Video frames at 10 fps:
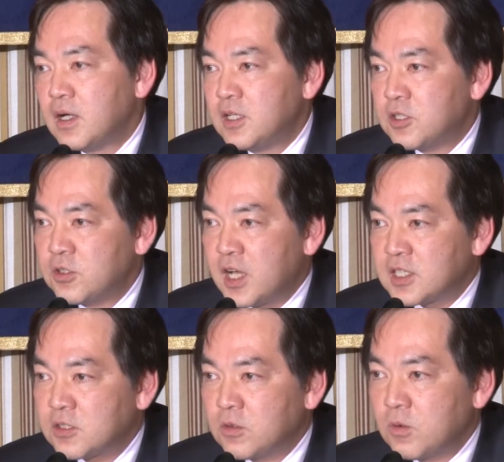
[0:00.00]

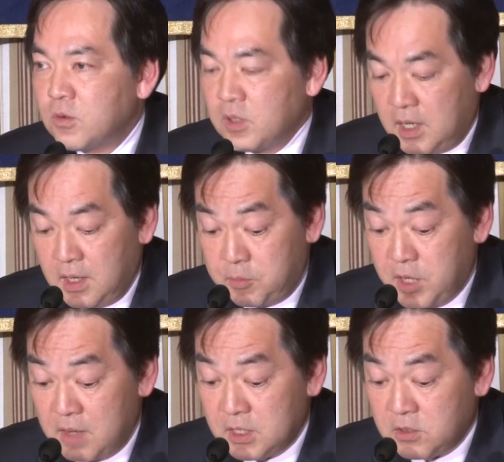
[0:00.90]
international
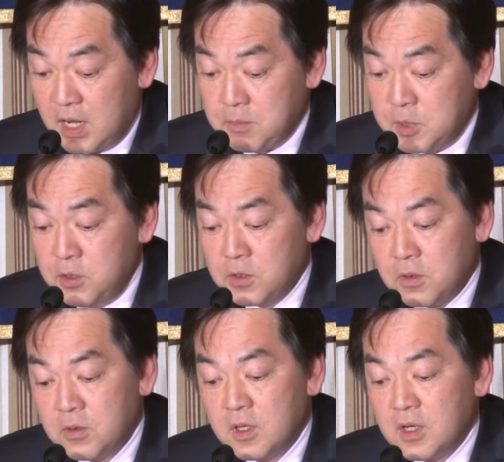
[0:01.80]
private
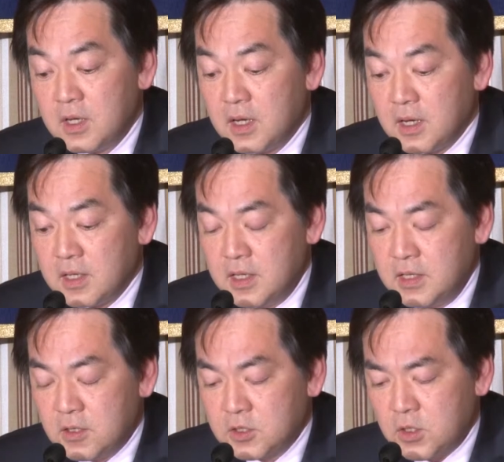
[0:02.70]
tribunal. I
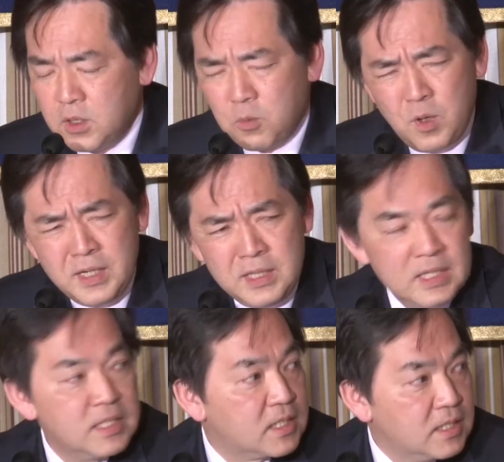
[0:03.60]
think there's only one
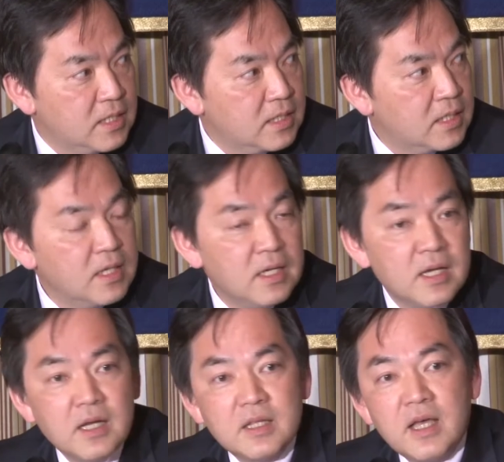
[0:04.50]
incident
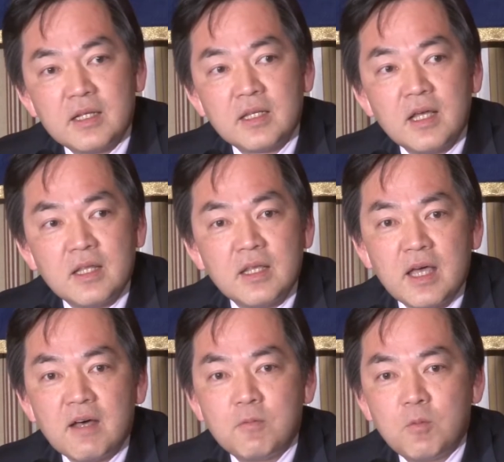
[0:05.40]
that they
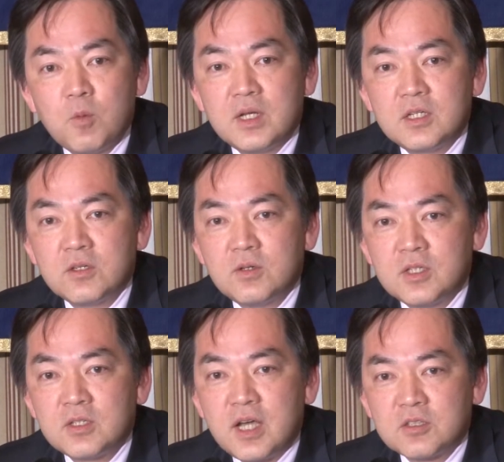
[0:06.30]
have went to
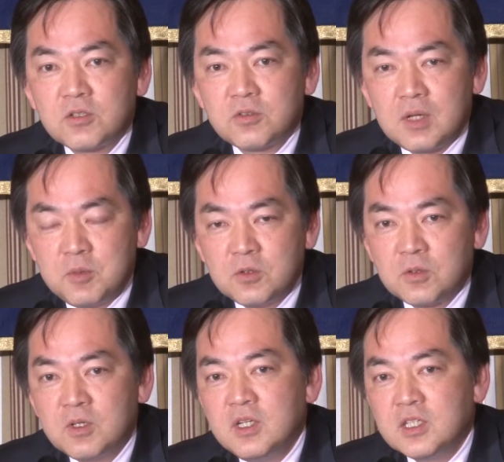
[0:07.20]
international
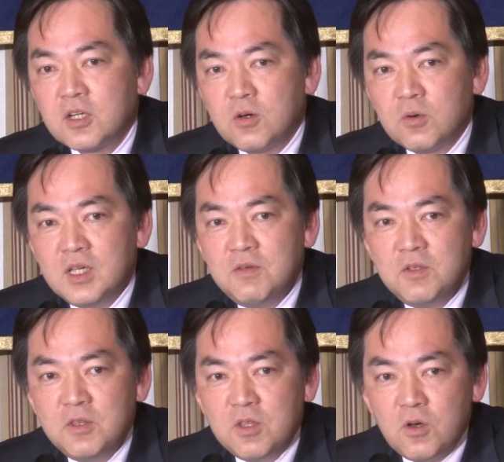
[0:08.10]
tribunal. So
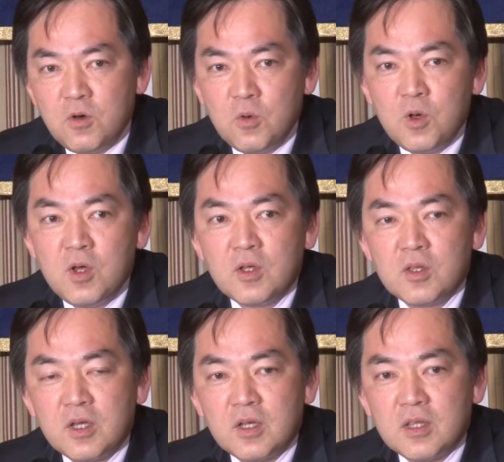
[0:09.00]
even though
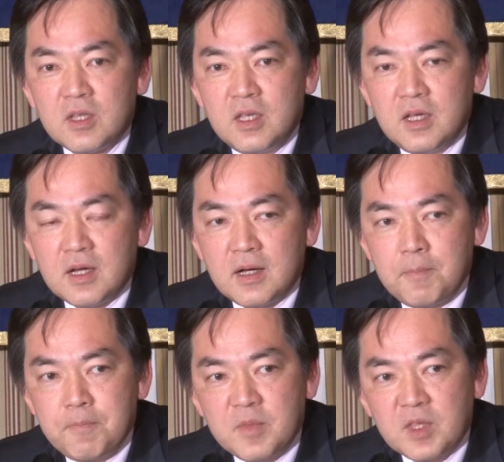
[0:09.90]

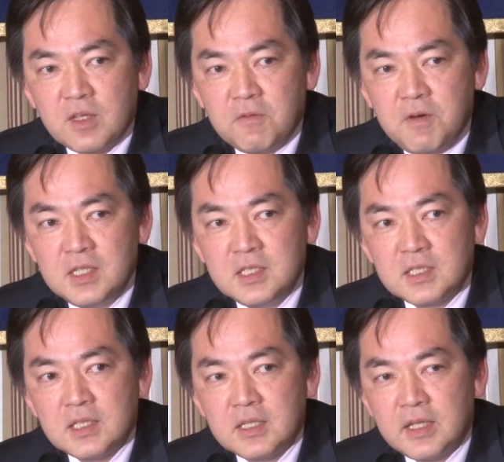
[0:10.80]
the
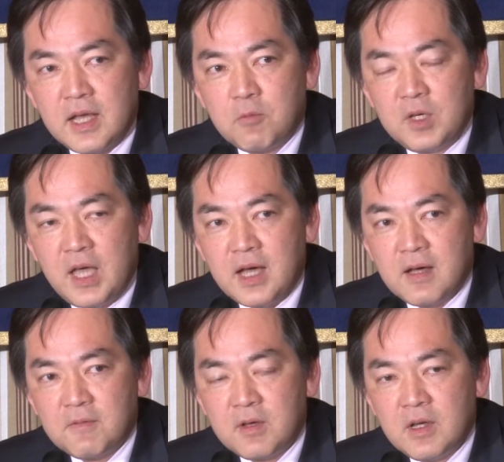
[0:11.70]
funds that we
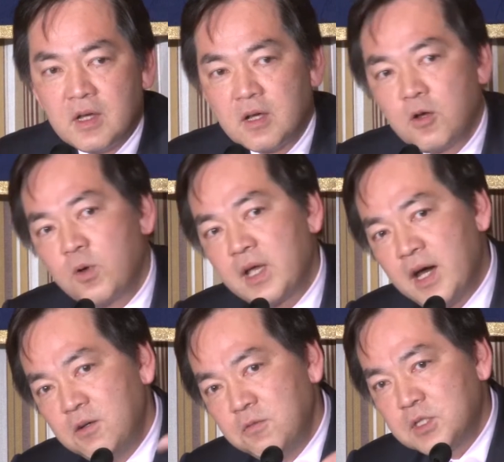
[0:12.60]
have going
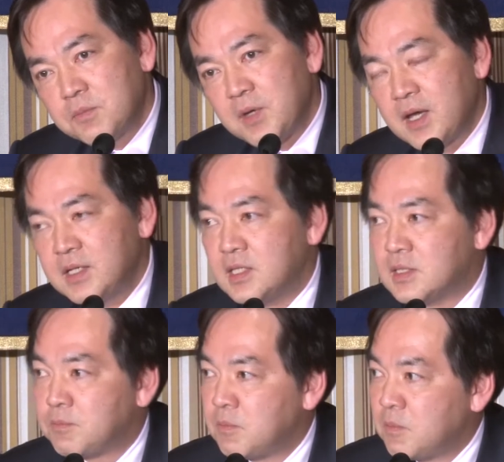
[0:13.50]
out of Japan
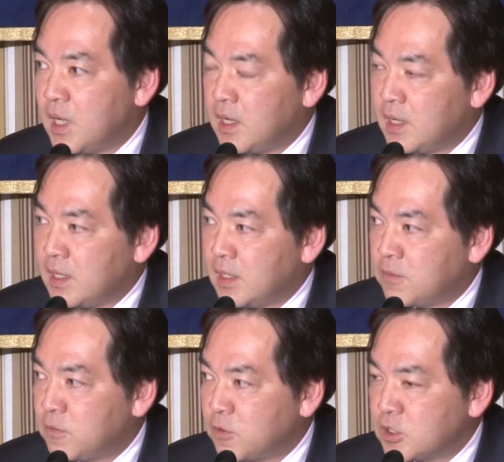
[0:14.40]
is
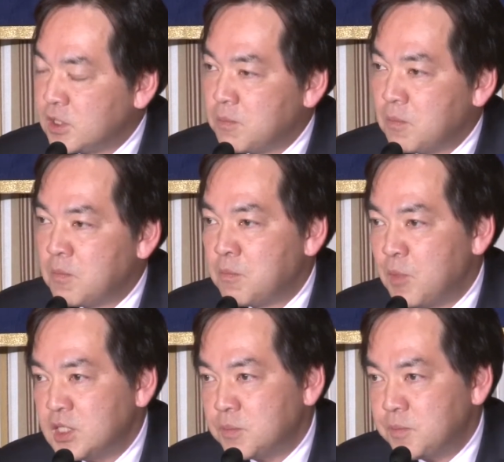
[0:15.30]
unfortunately
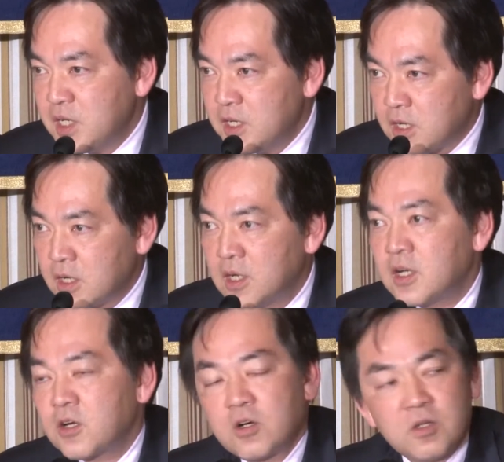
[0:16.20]
much bigger
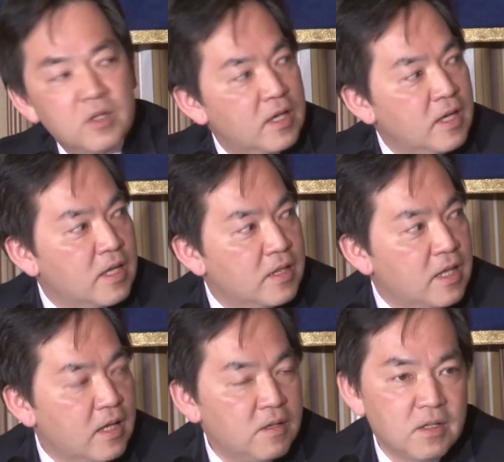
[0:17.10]
currently
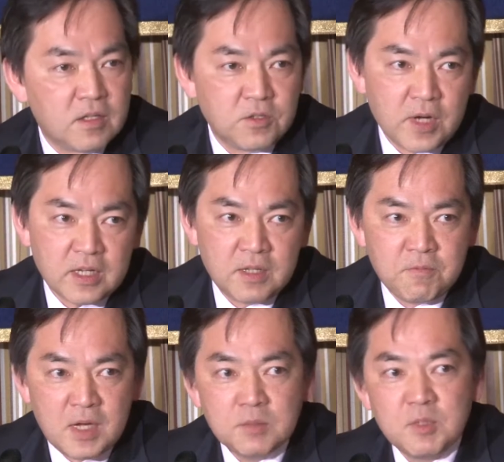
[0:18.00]
than direct
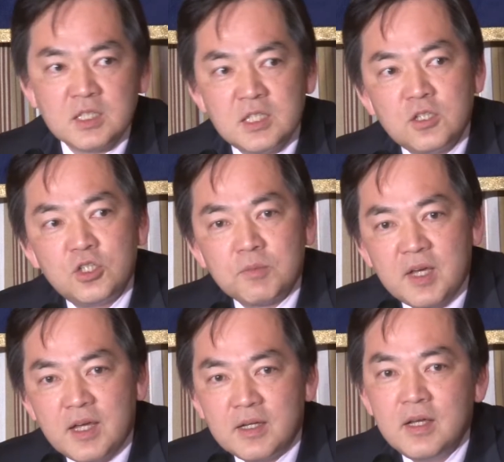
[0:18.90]
investments into
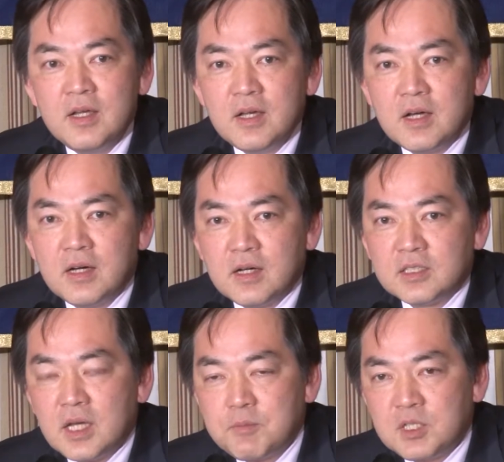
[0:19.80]
Japan,
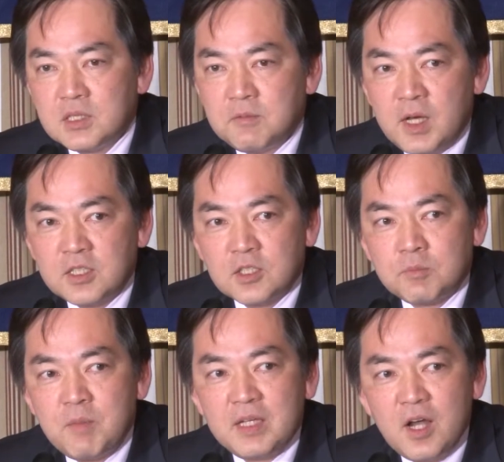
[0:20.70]
Japanese
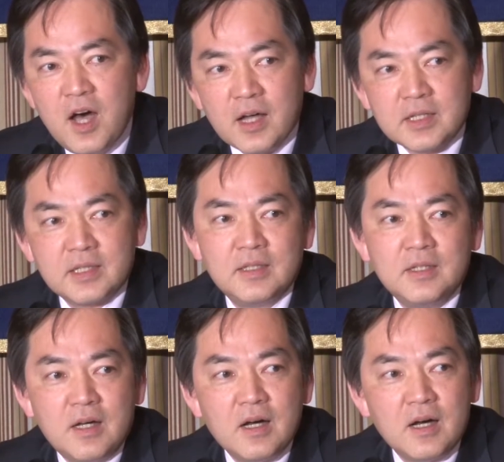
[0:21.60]
investors may not
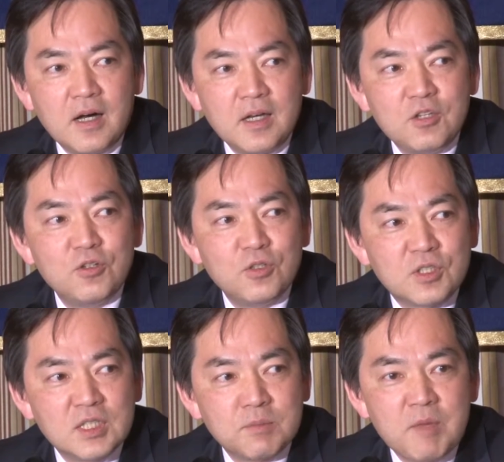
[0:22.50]

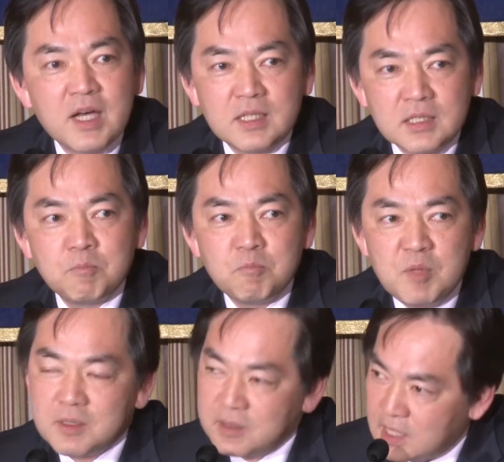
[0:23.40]
use this mechanism,
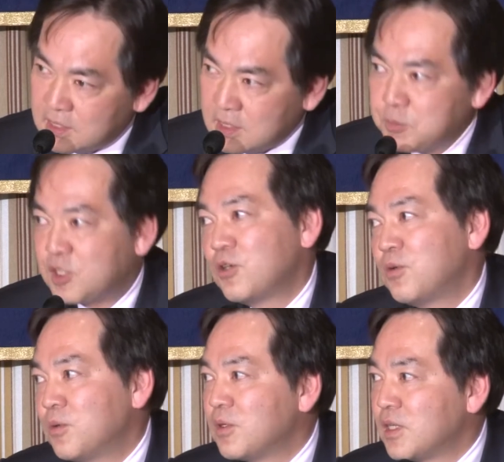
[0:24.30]
but that's up
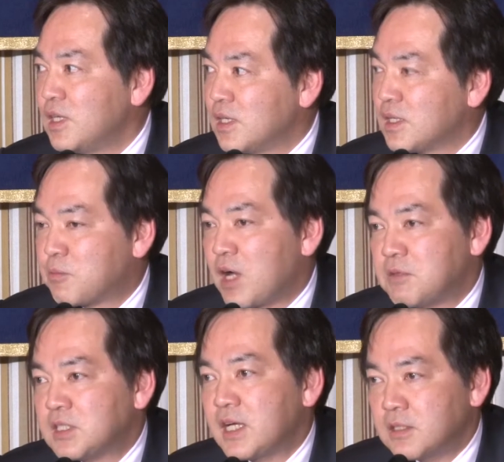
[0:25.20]
to the
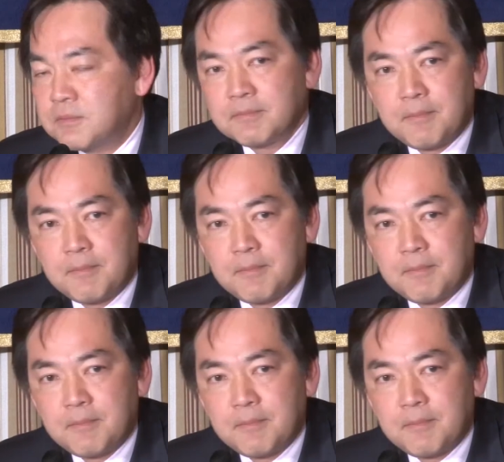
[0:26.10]
private sector.